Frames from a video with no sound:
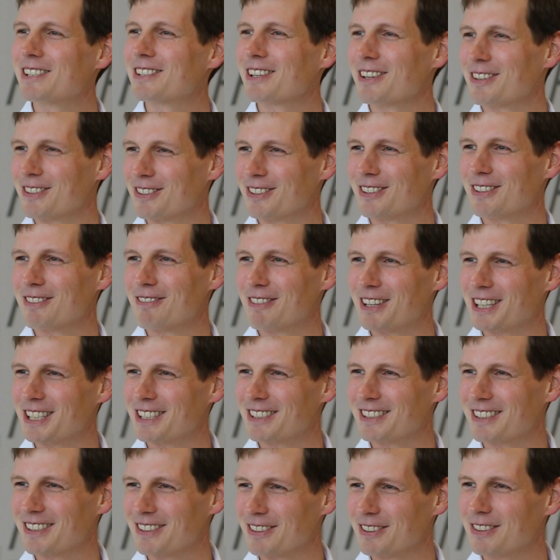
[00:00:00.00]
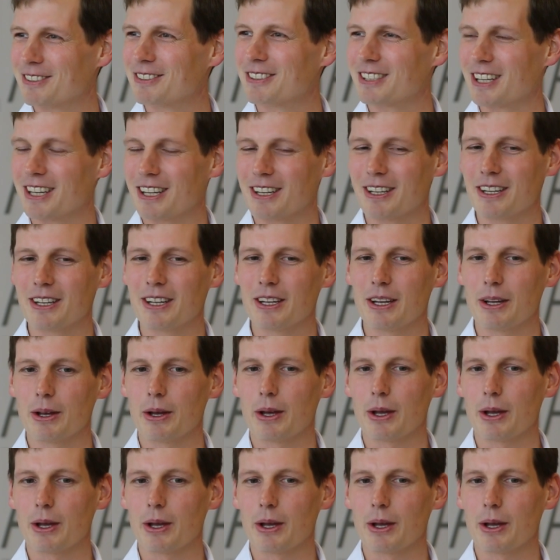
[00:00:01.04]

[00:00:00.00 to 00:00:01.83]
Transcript: social events that